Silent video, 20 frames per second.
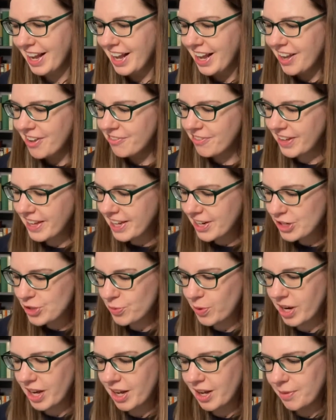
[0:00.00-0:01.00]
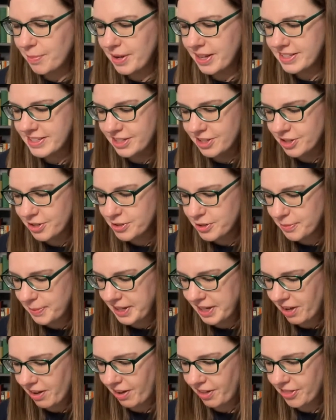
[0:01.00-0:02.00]
V.E. Schwab is a
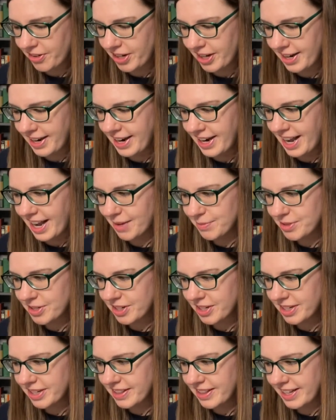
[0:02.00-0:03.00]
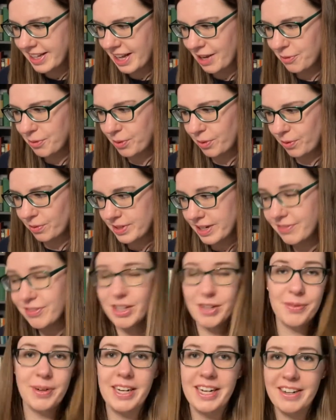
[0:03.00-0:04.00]
new-to-me author, and I'm starting to think I will
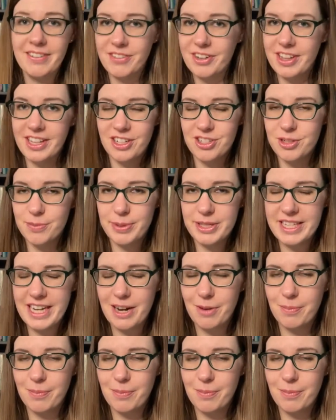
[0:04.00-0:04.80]
definitely read everything she puts out